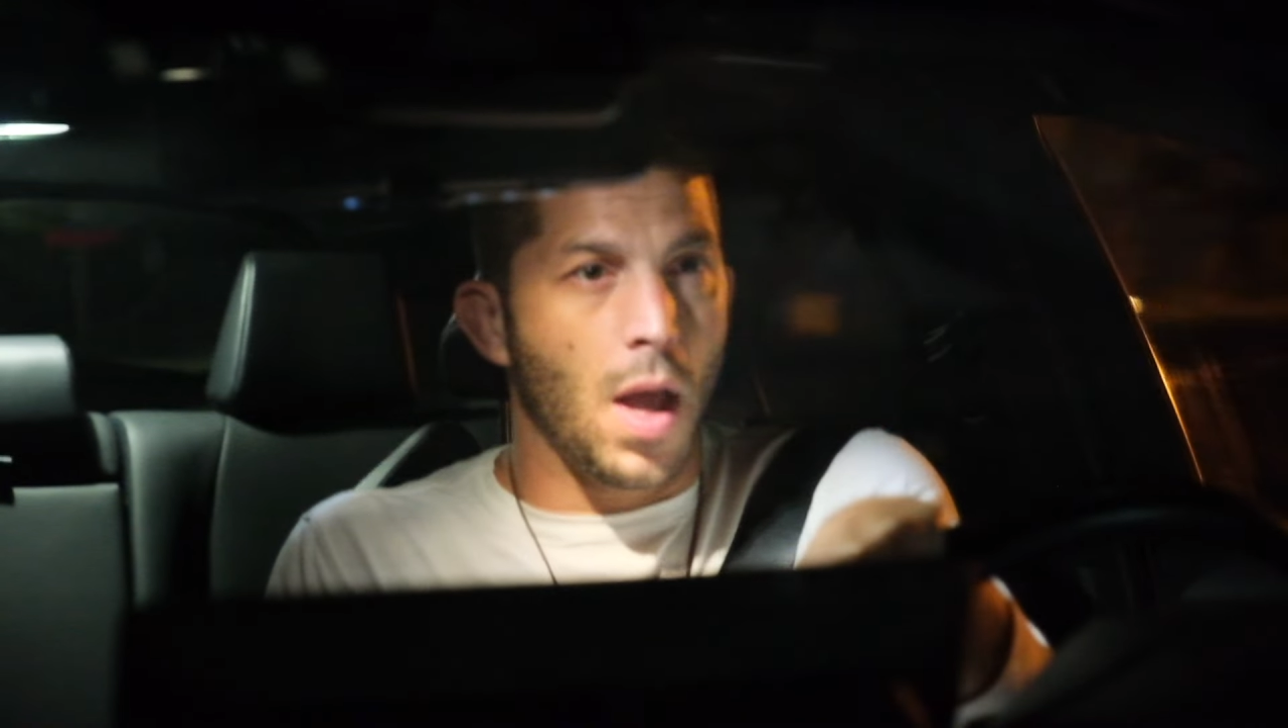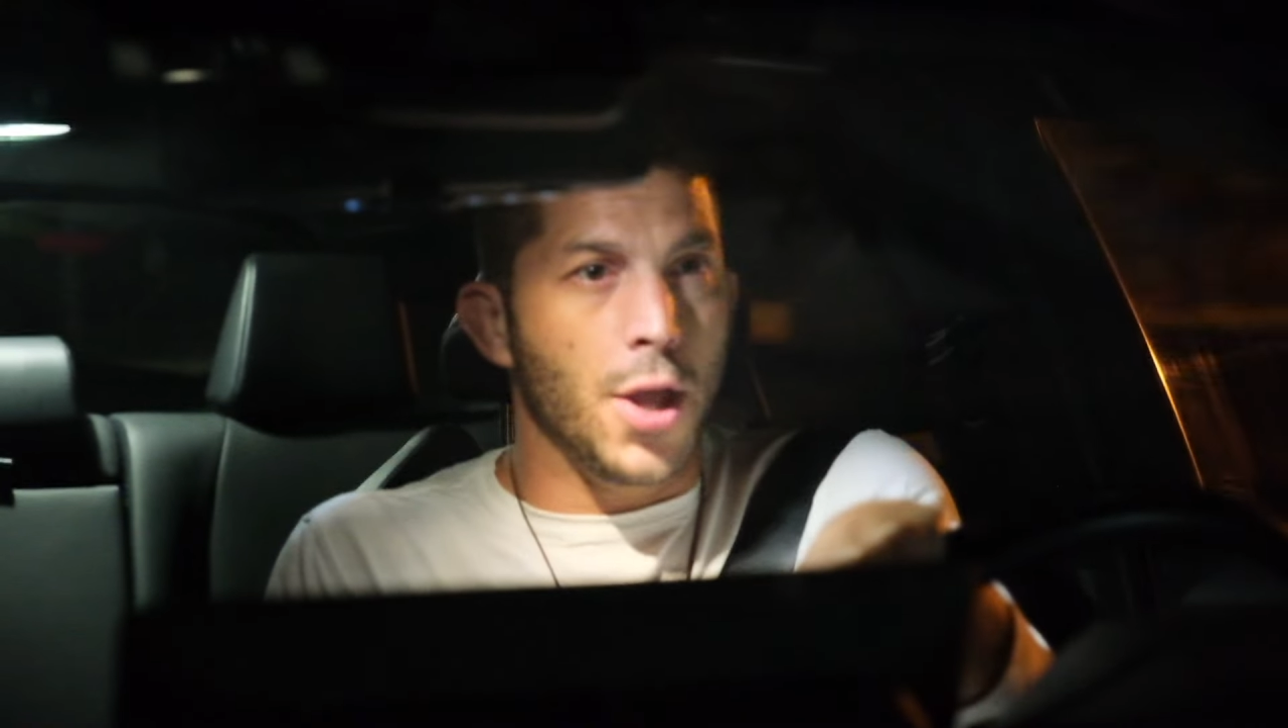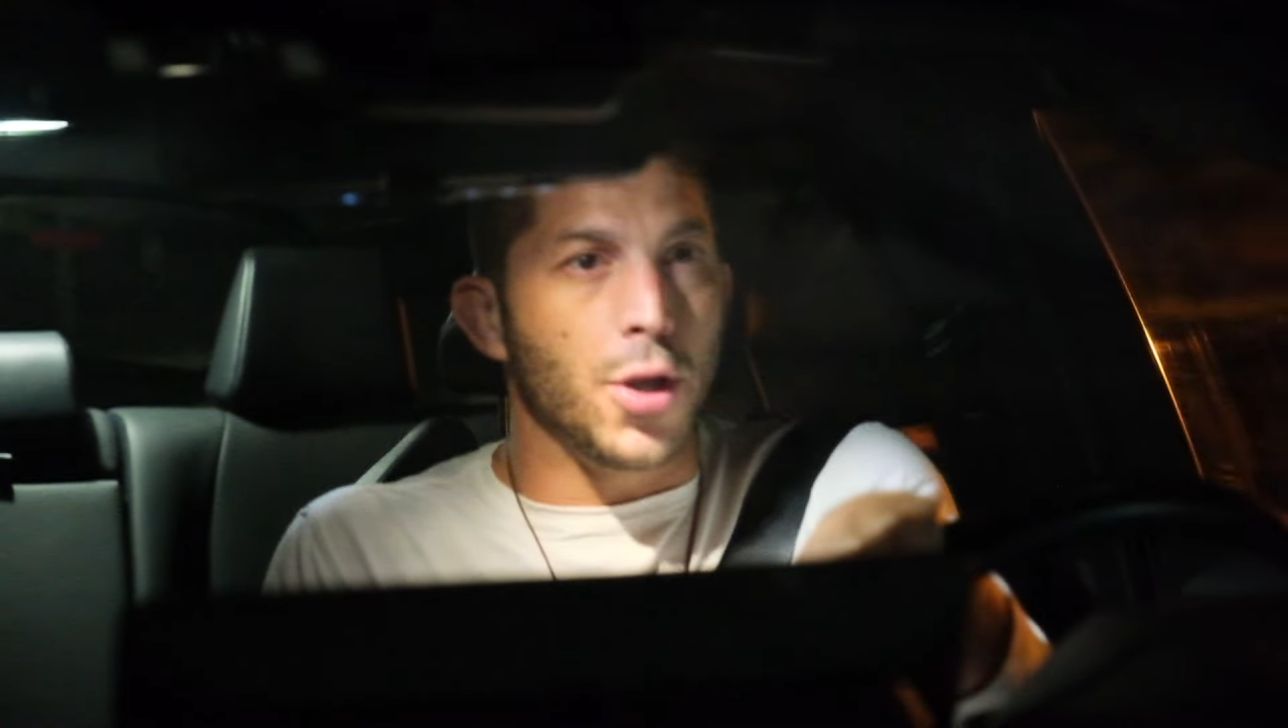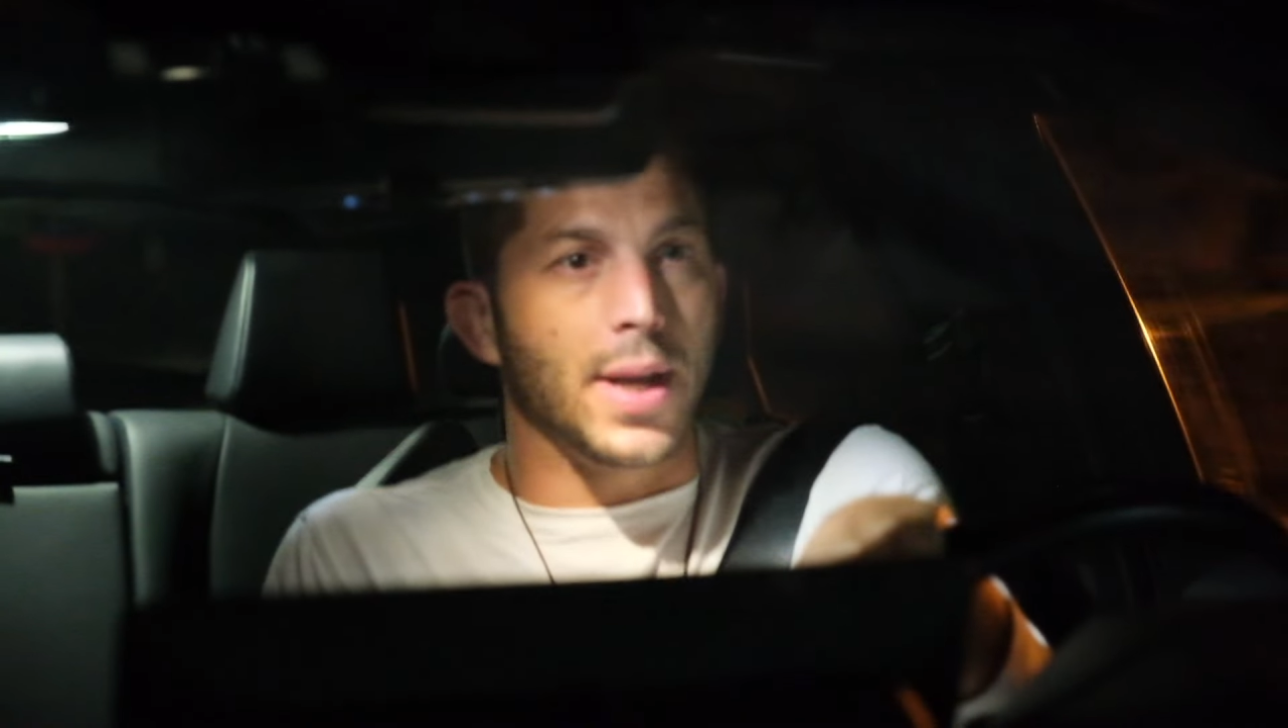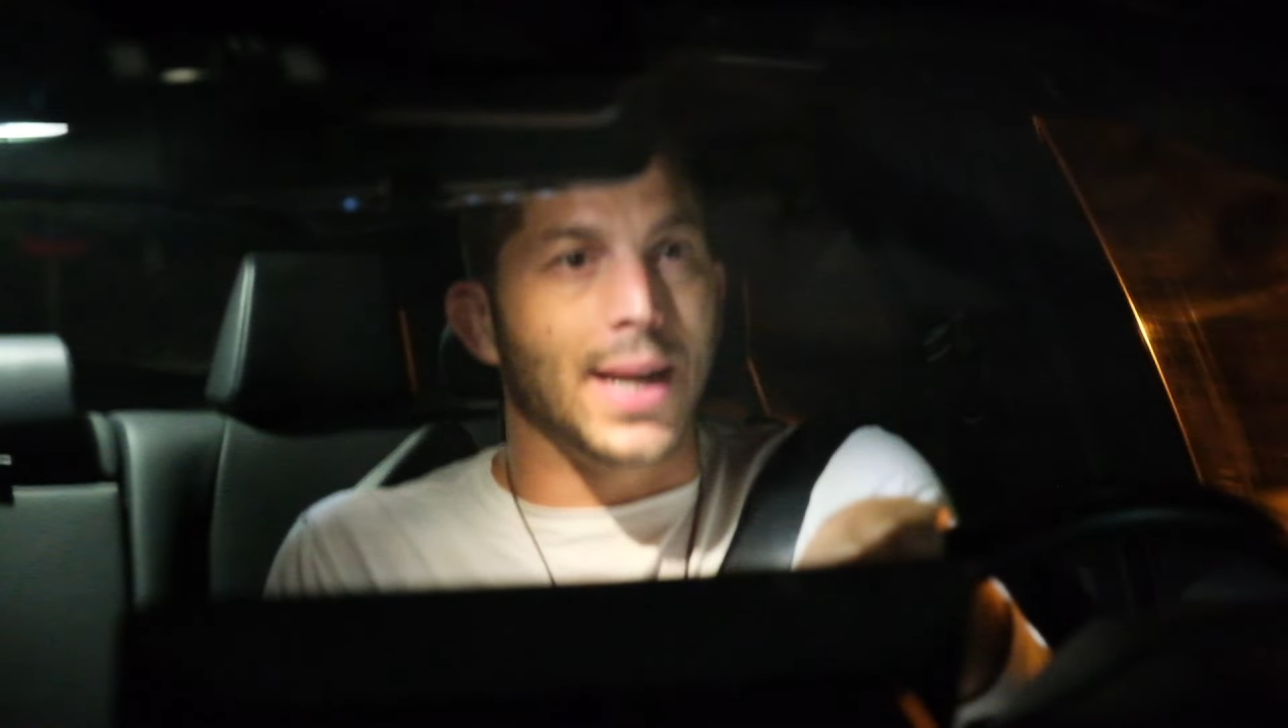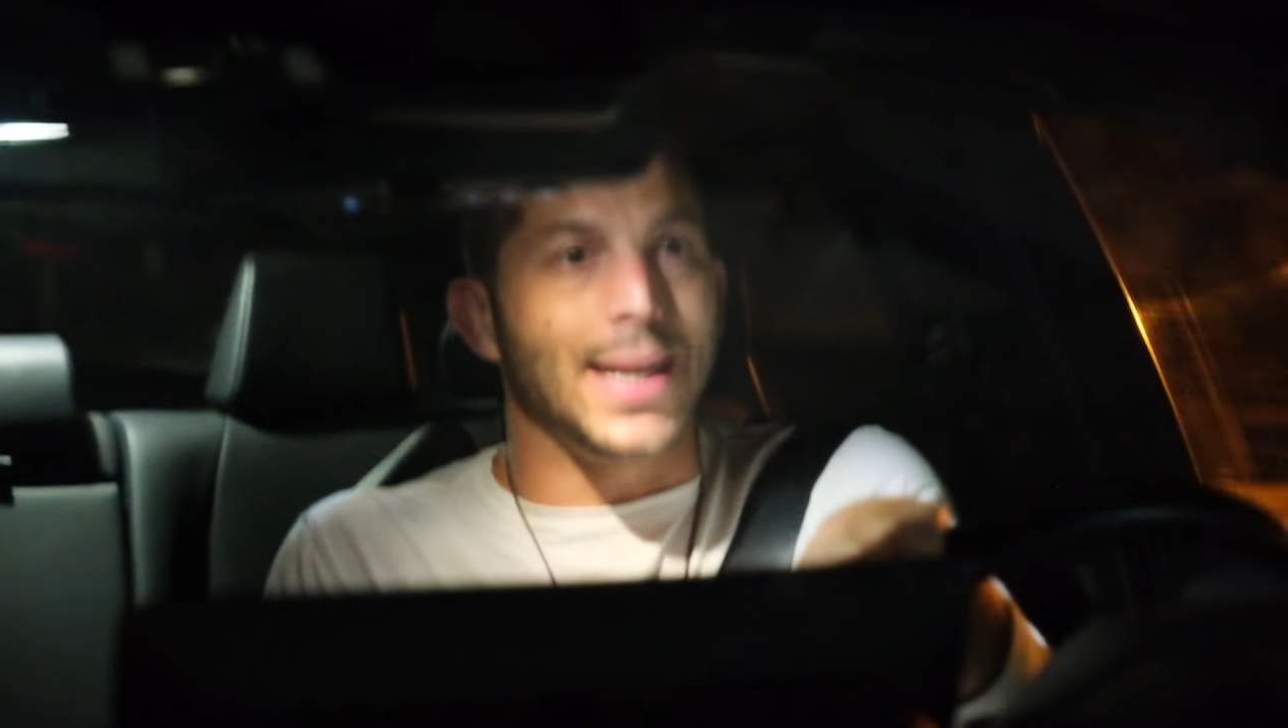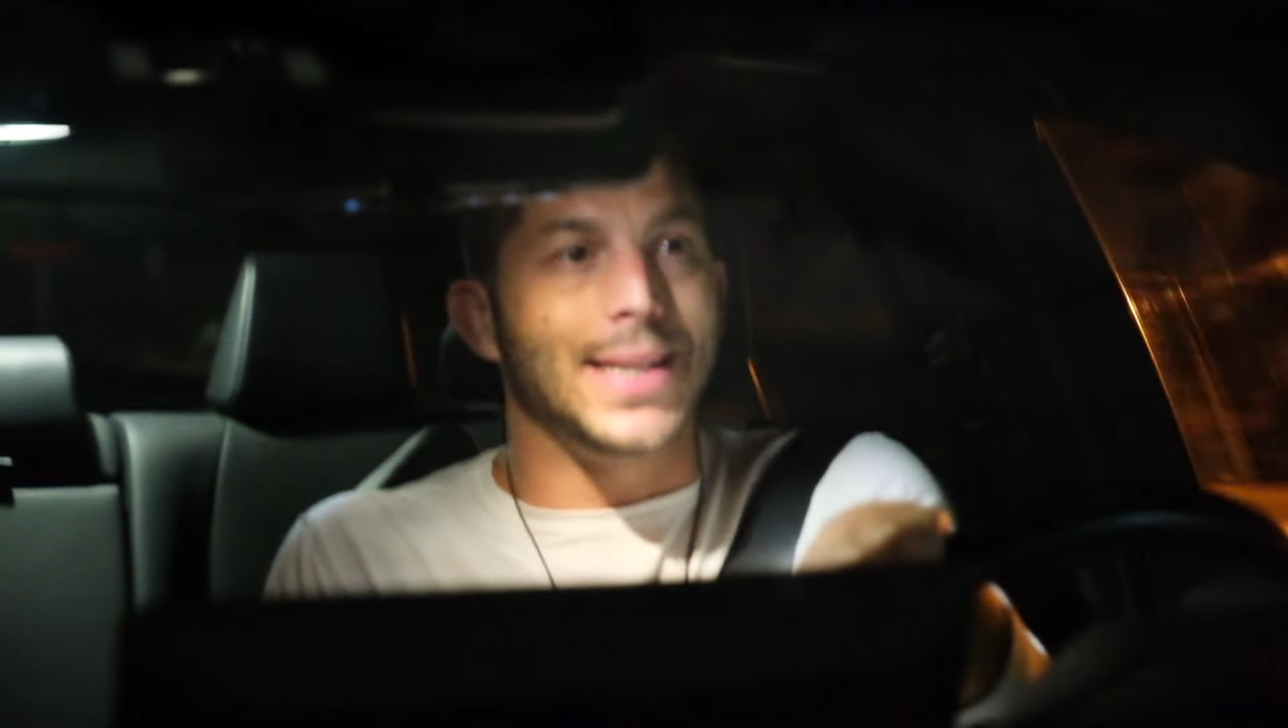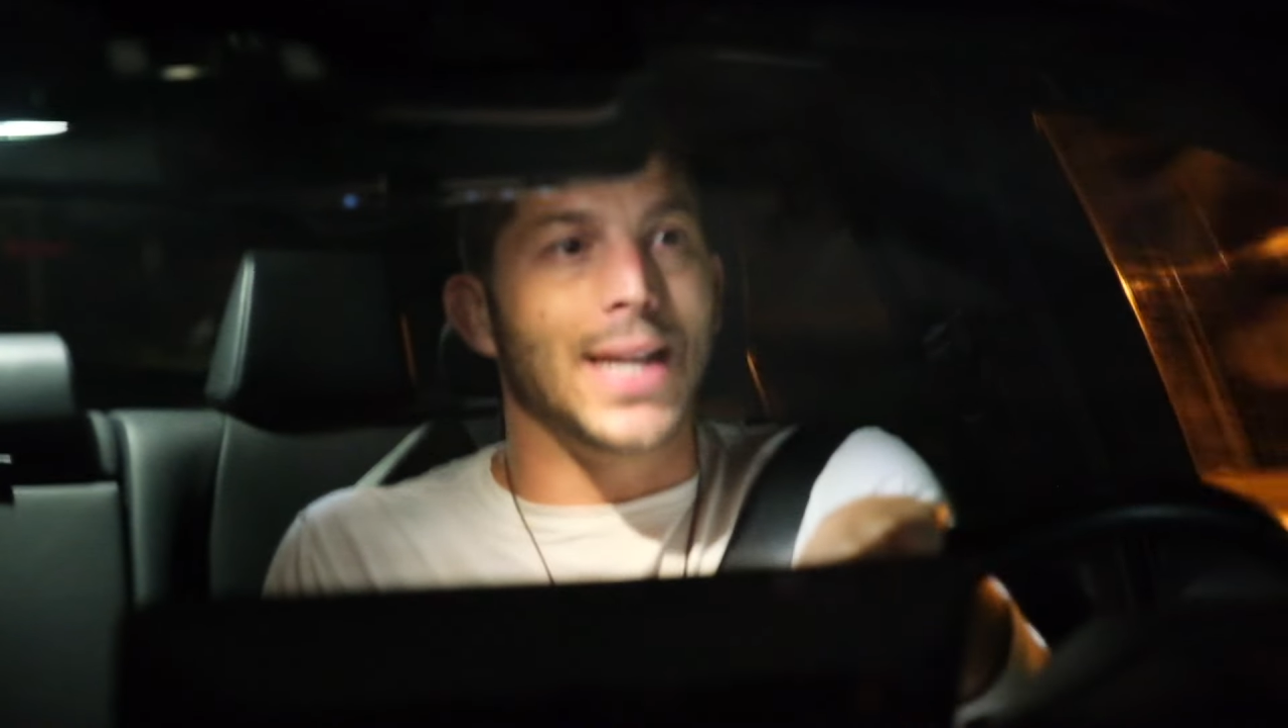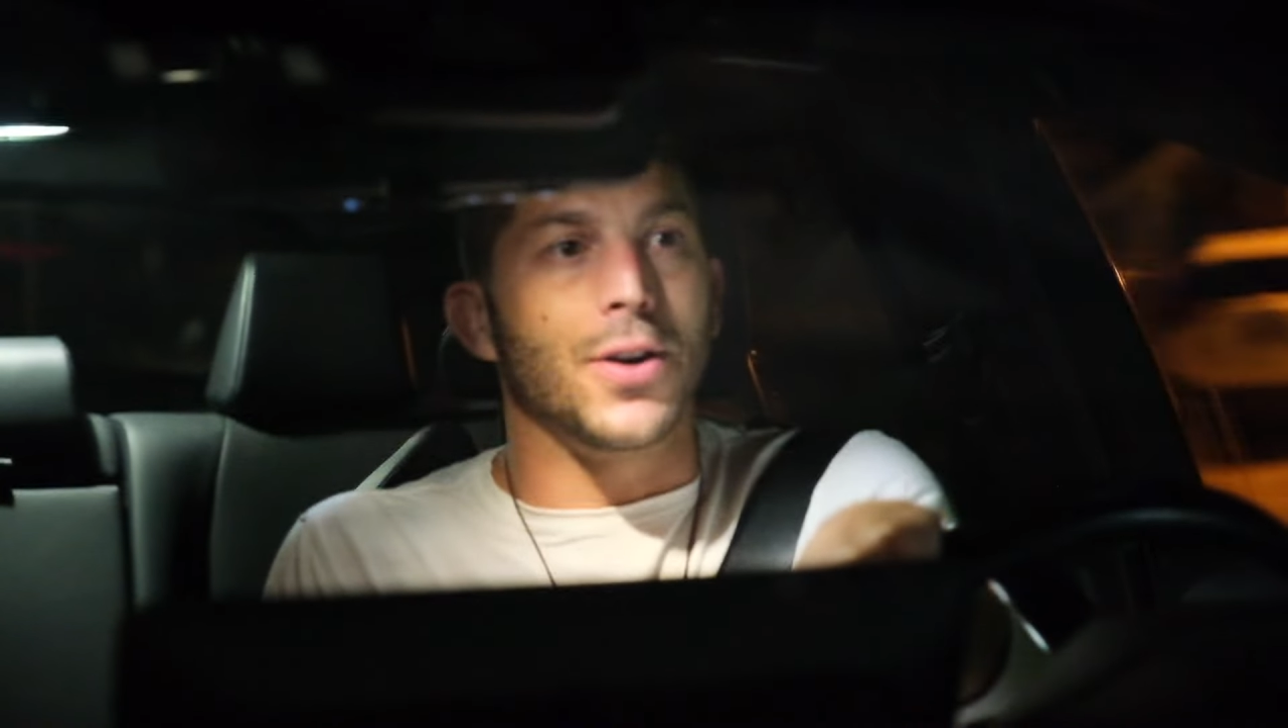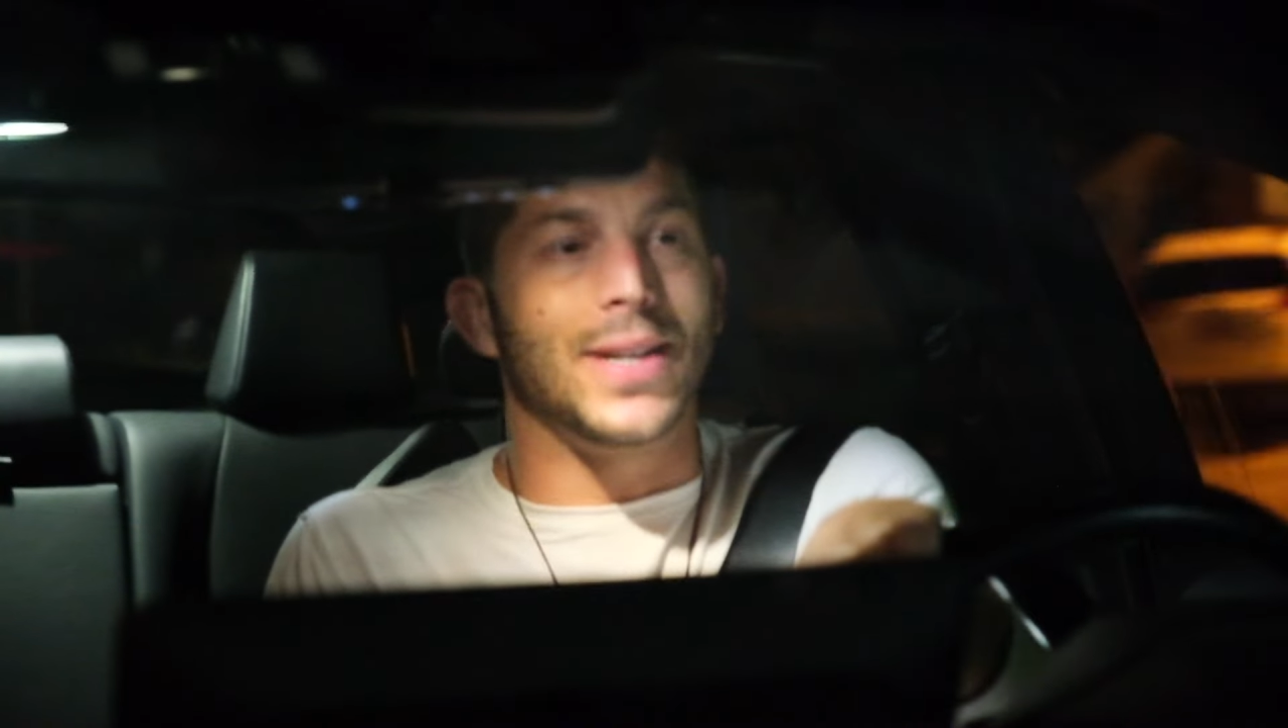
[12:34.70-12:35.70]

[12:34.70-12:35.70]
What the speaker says: You can consider